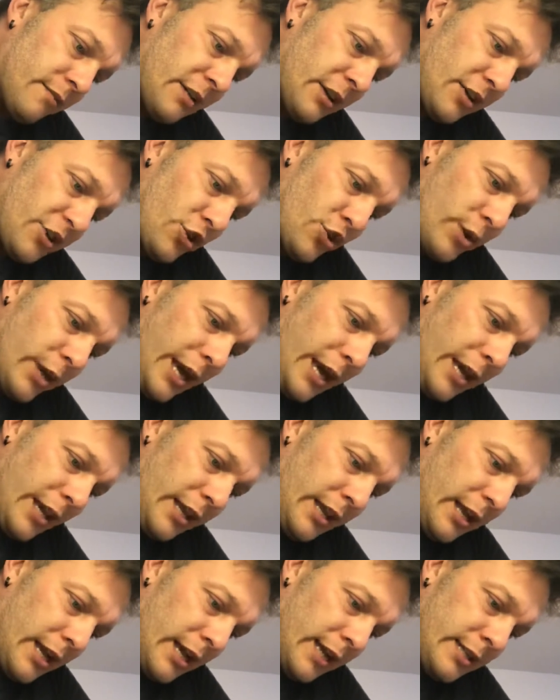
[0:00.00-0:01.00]
Now you can
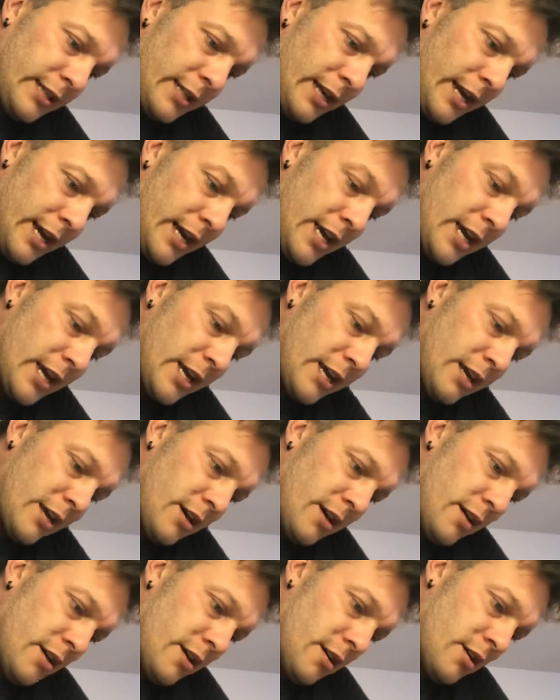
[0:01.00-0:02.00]
get a
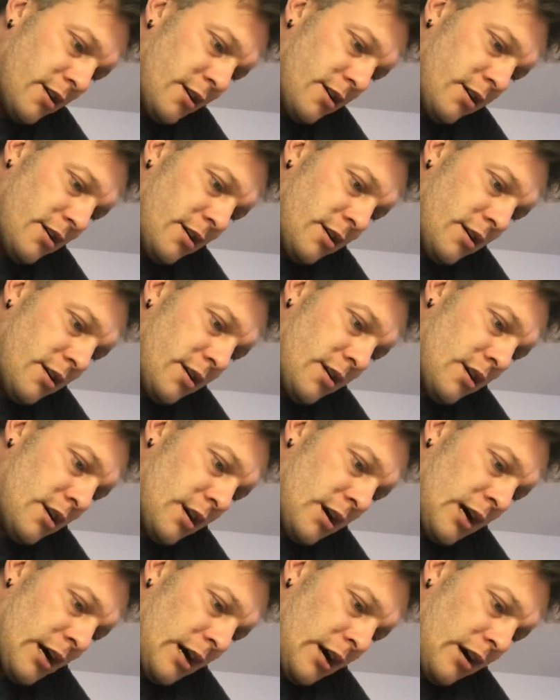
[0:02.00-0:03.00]

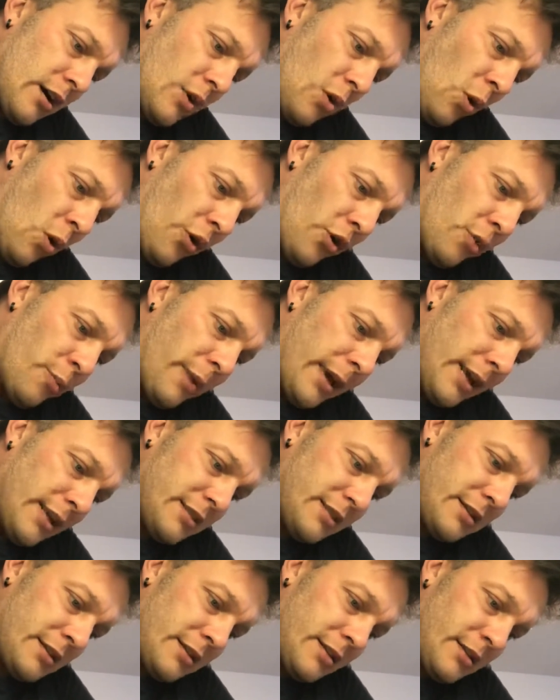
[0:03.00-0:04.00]

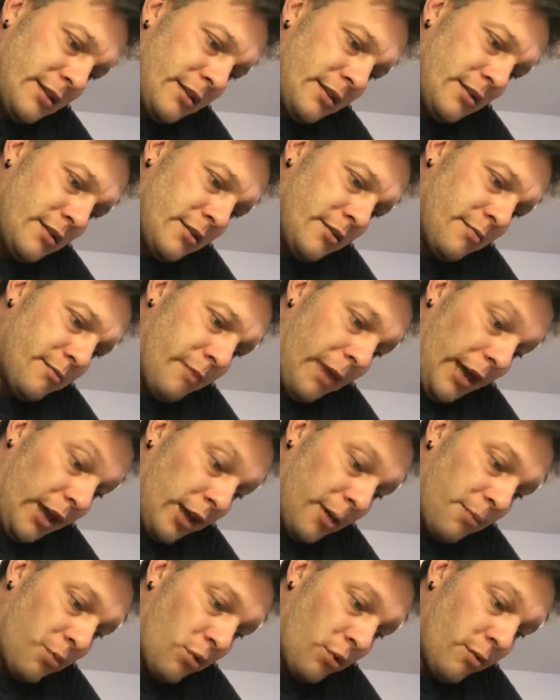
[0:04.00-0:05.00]
oil-based
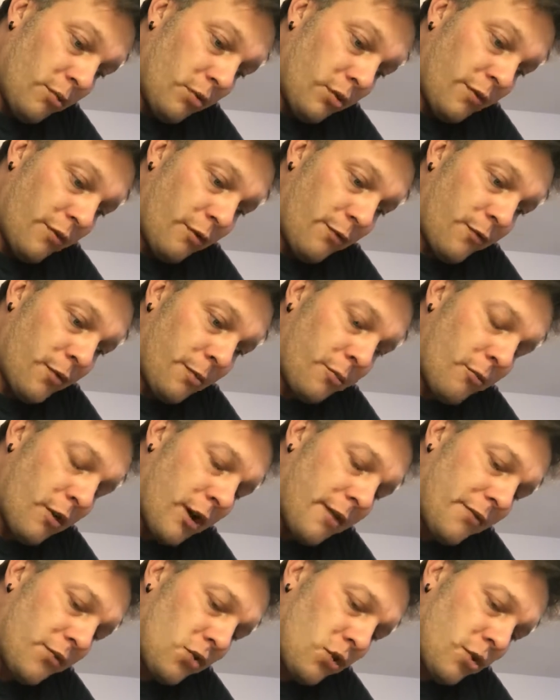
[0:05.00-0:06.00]
makeup remover from
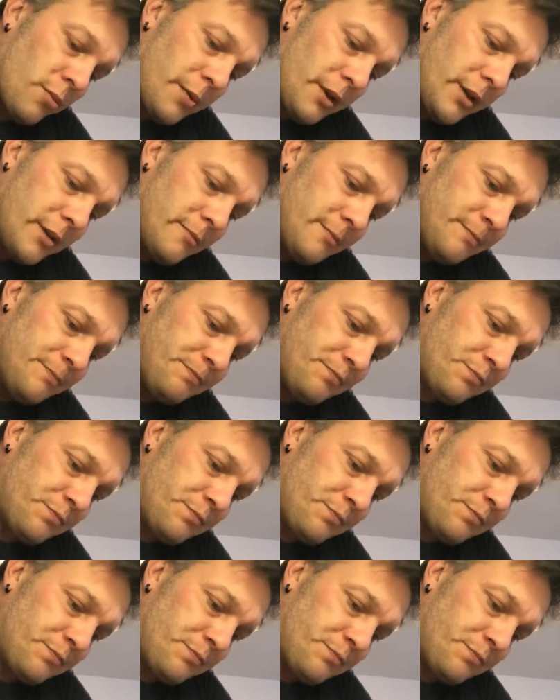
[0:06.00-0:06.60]
Graftobian.